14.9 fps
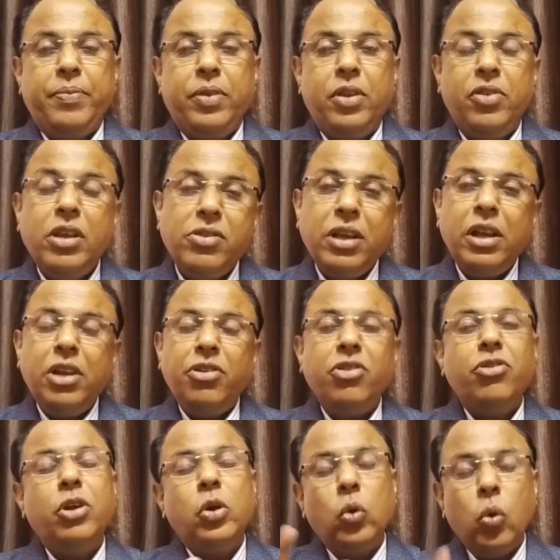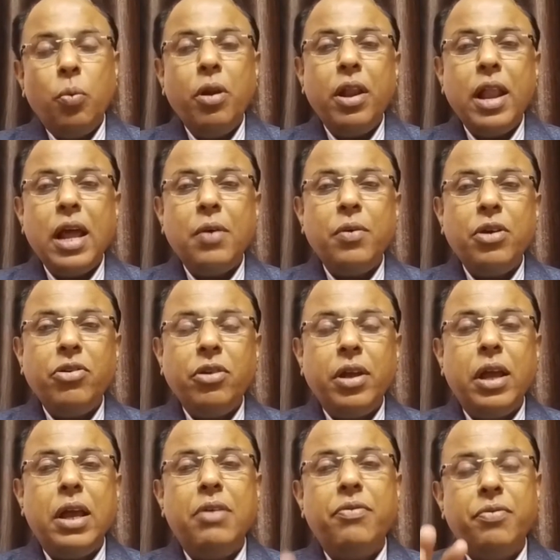Since English is the global language,
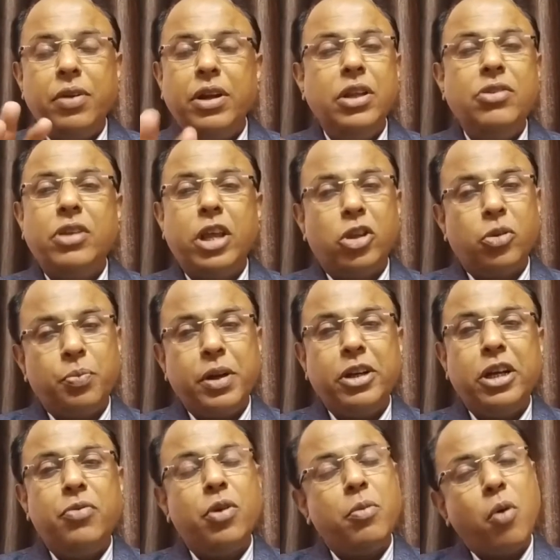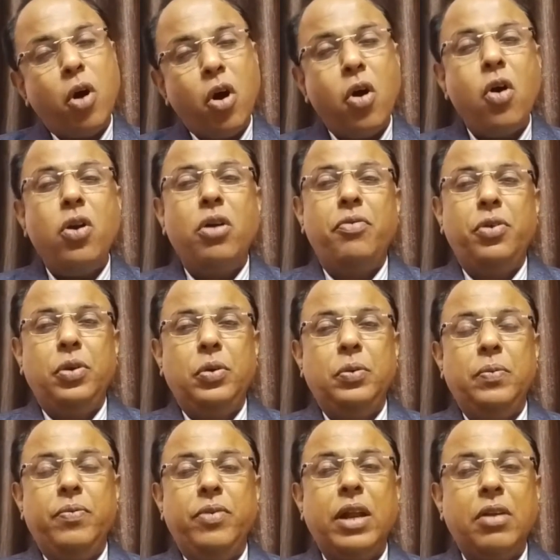if it is expected from all of you
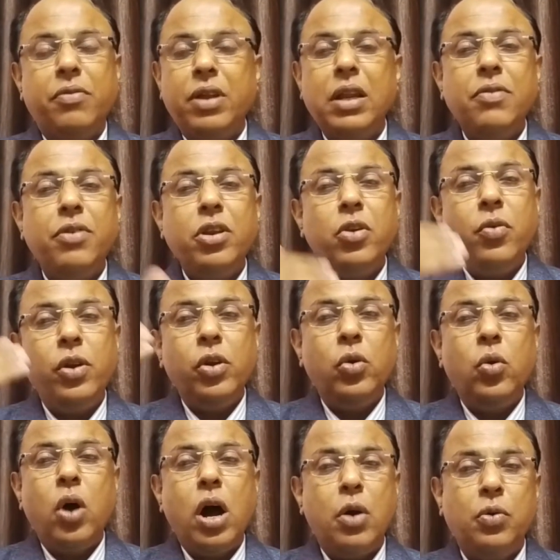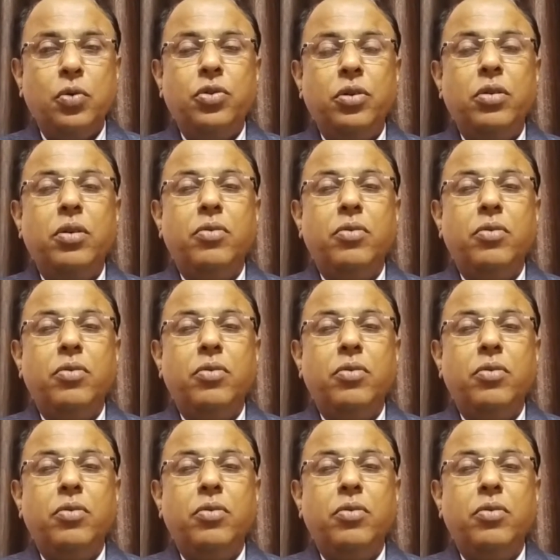that whenever you will go out